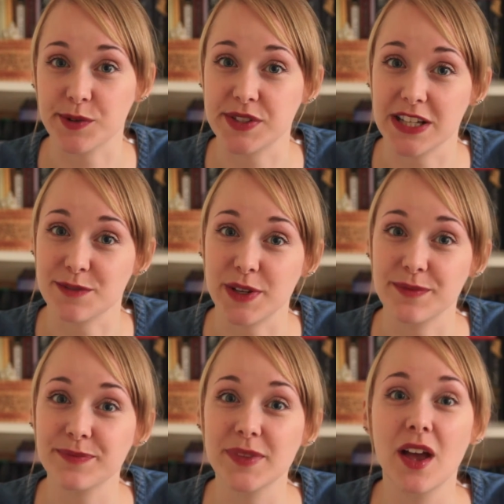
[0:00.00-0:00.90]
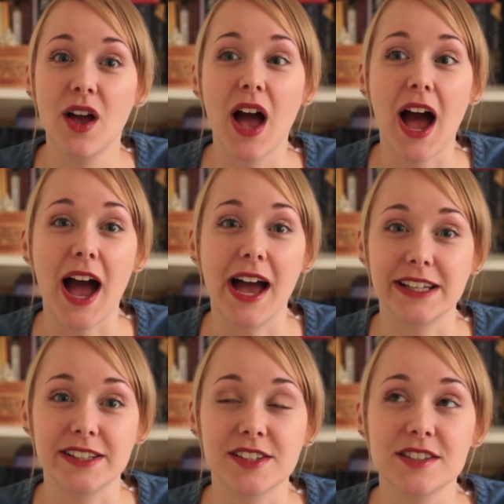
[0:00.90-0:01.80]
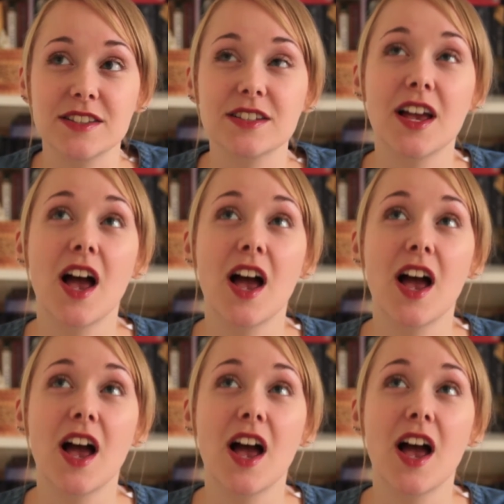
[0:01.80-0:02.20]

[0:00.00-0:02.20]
Stedman, and